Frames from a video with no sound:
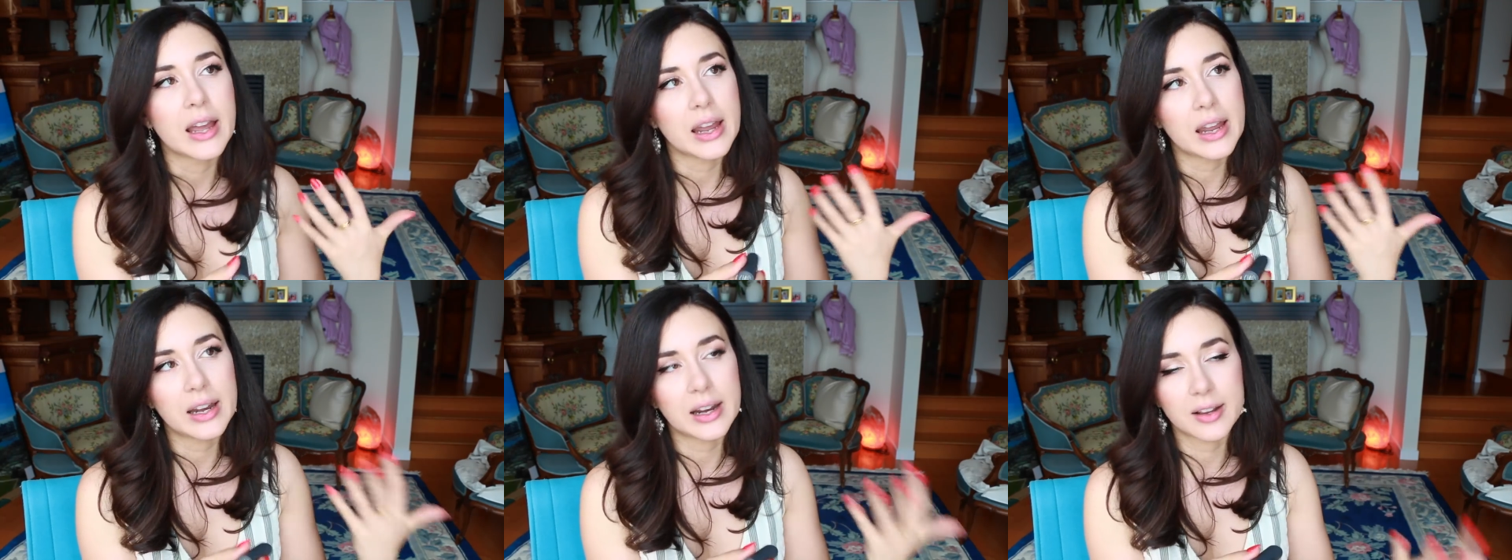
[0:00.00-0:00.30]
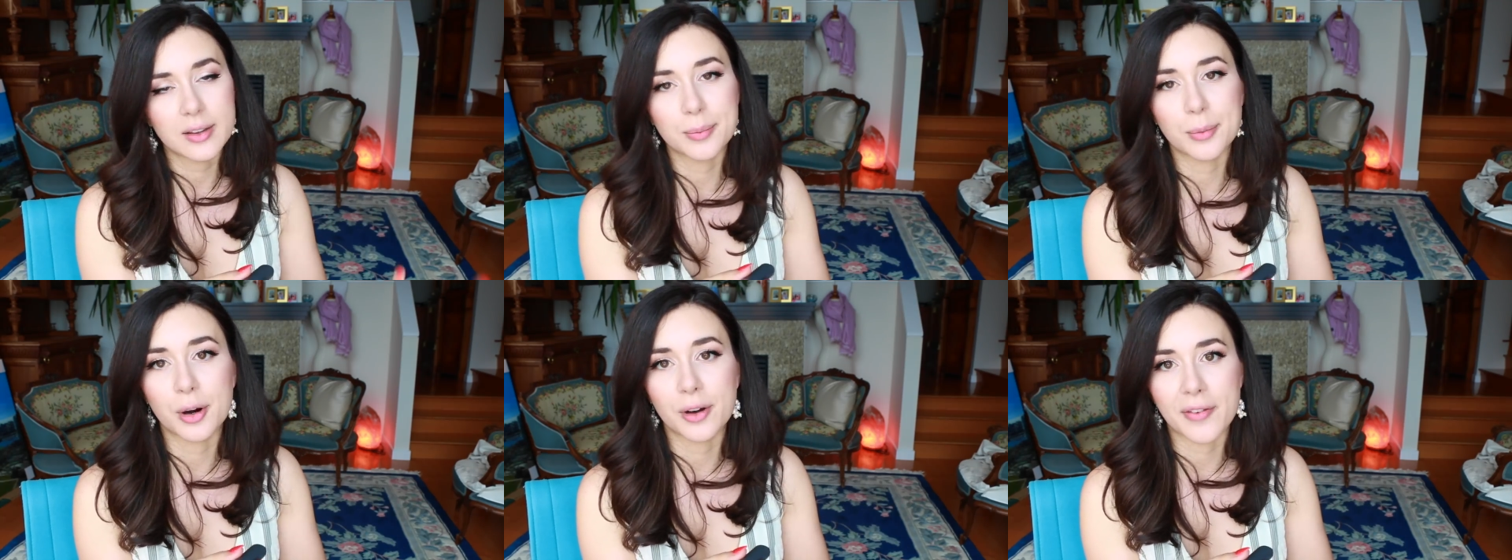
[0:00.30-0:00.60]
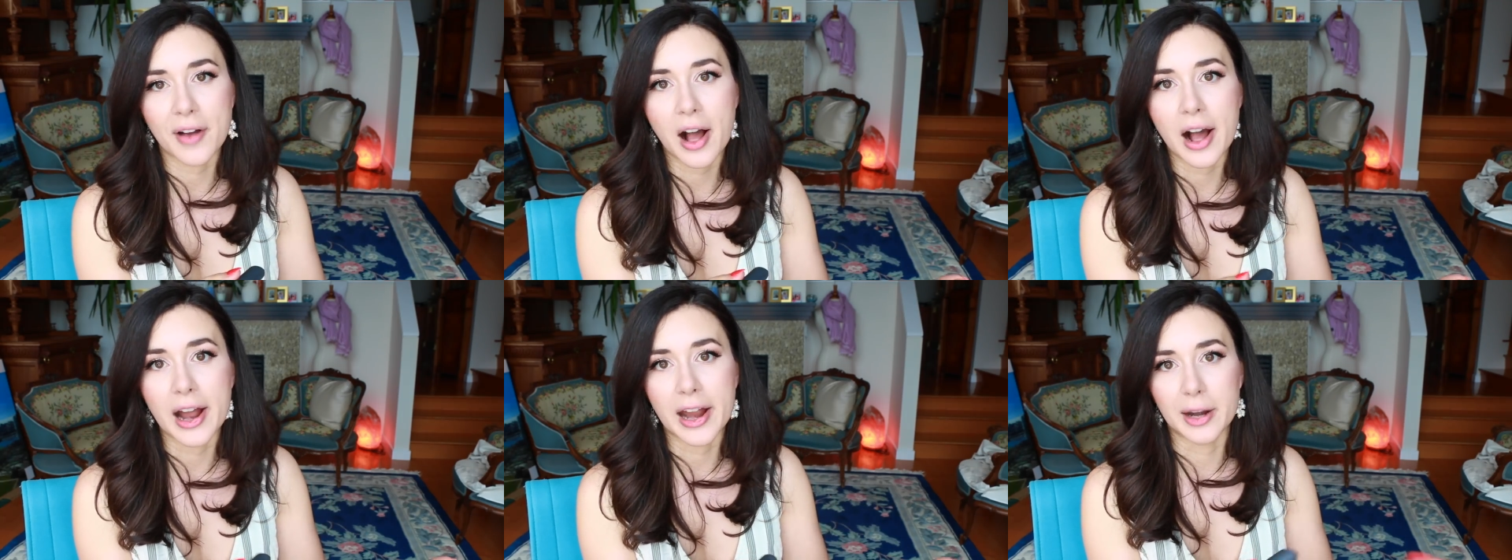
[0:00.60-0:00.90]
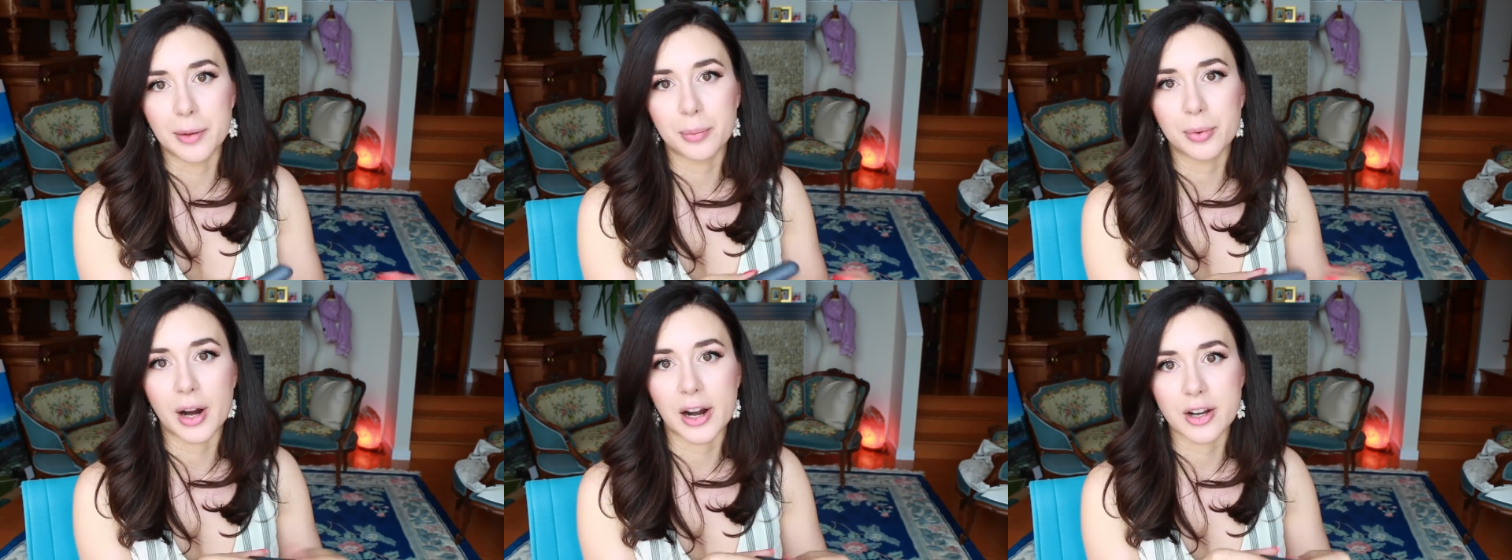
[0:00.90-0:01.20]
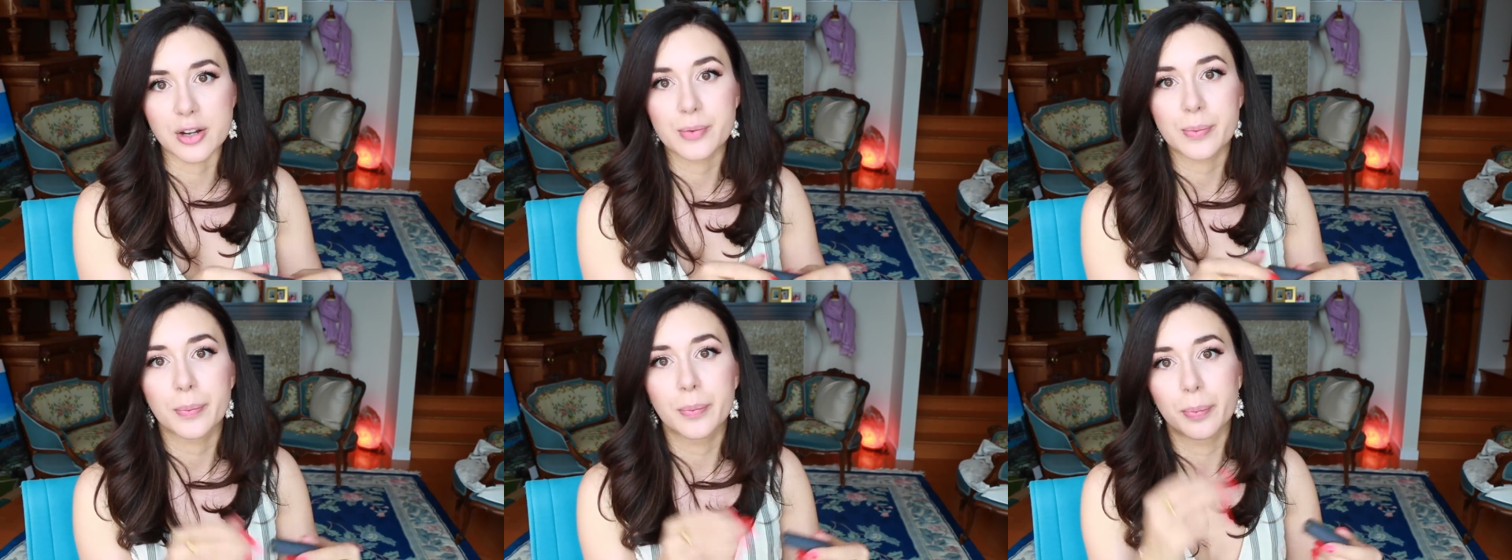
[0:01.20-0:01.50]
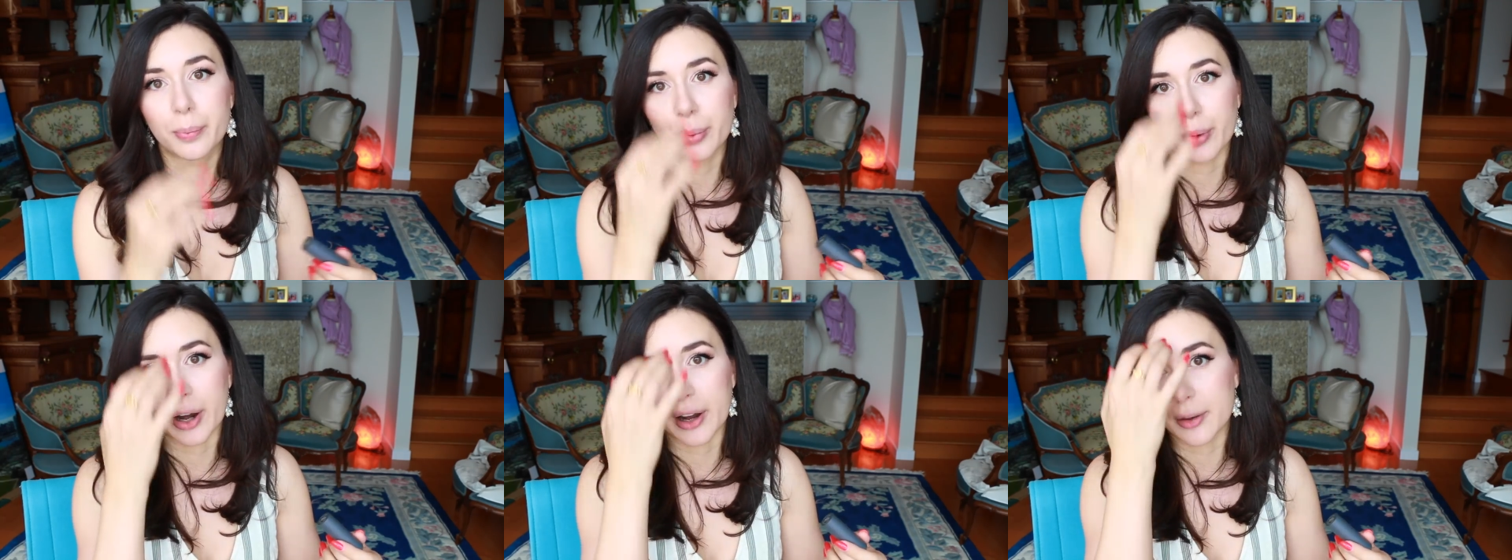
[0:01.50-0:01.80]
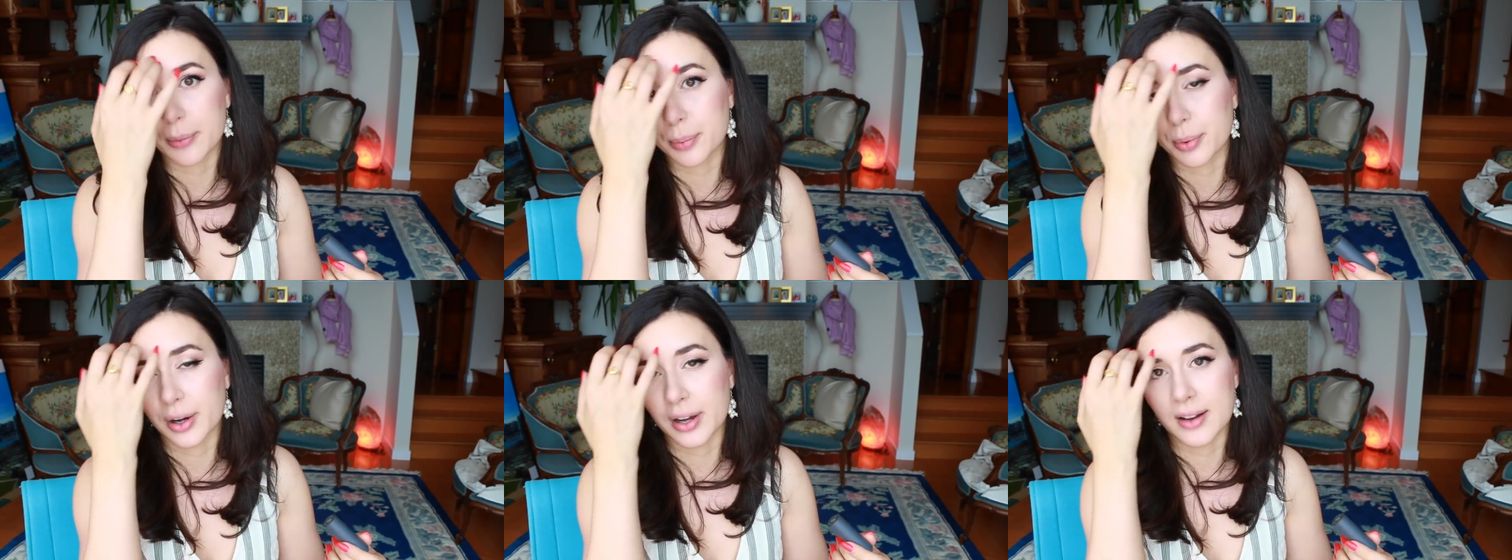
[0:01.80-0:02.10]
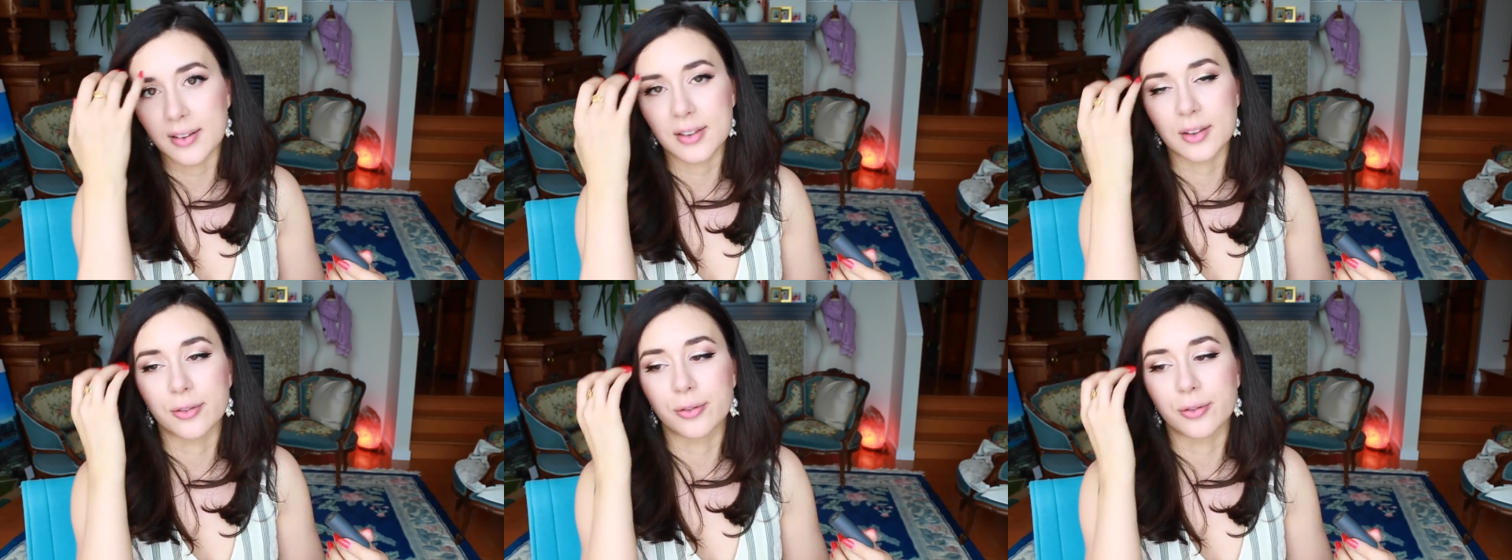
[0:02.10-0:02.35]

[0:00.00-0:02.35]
It is more of a high-end price, price point at